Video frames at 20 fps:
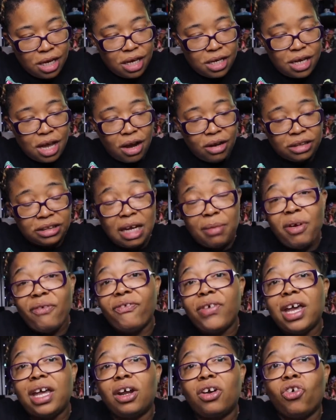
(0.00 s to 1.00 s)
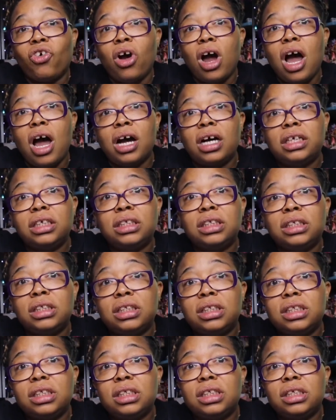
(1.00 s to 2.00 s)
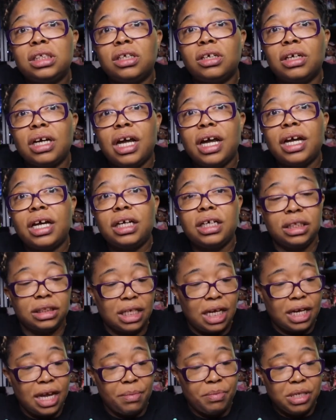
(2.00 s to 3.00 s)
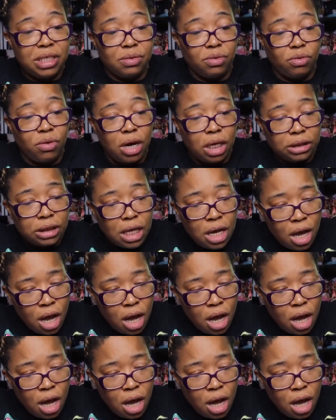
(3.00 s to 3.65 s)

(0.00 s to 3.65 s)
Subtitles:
Yeah, because I'm a fan of Crocs. Okay, because I got me some Crocs.